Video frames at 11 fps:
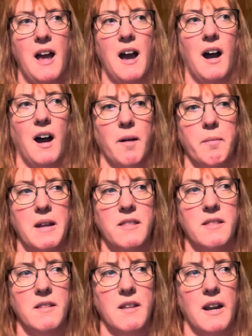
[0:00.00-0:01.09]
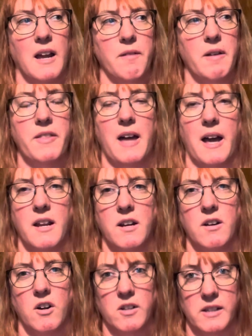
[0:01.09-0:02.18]
um, in and I read that in
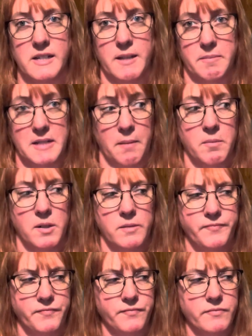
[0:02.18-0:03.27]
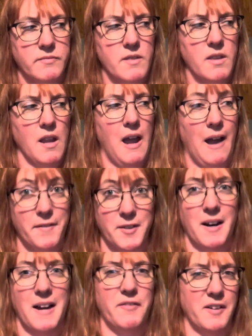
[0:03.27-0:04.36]
early September after
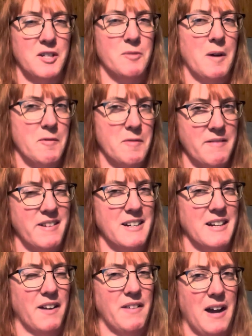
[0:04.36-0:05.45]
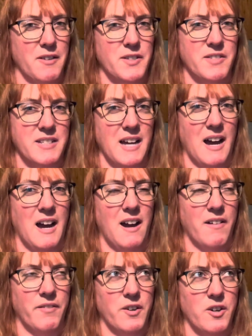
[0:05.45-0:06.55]
I'd finished my reread of House of Sky,
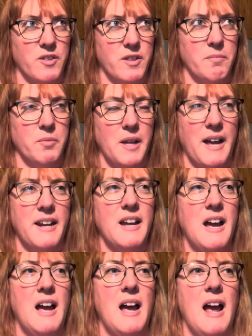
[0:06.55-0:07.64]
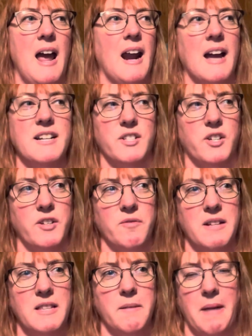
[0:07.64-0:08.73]
of Earth and Blood. And I just couldn't
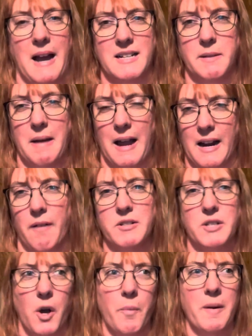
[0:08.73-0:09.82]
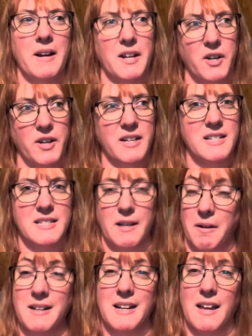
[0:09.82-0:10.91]
read them back to back. I was hoping I could because I
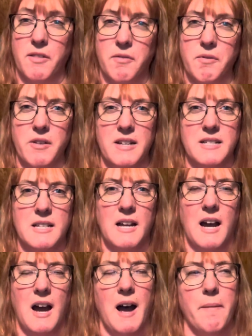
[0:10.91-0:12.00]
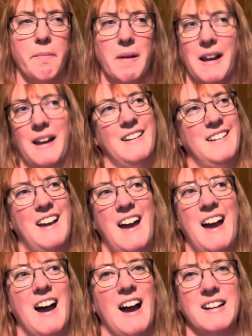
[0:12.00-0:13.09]
wanted to get through this. Um, but
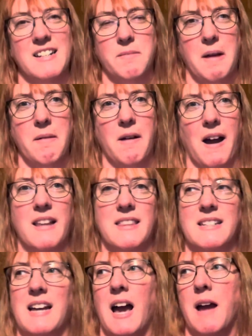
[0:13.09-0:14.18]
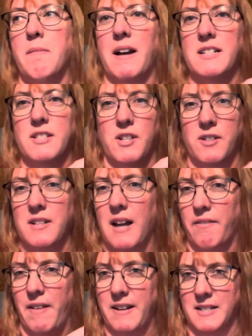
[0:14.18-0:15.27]
I just, my, at the time, I just could
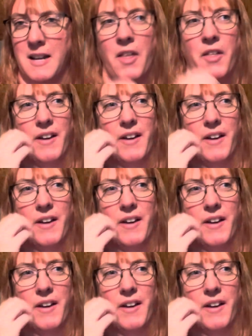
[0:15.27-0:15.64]
not face another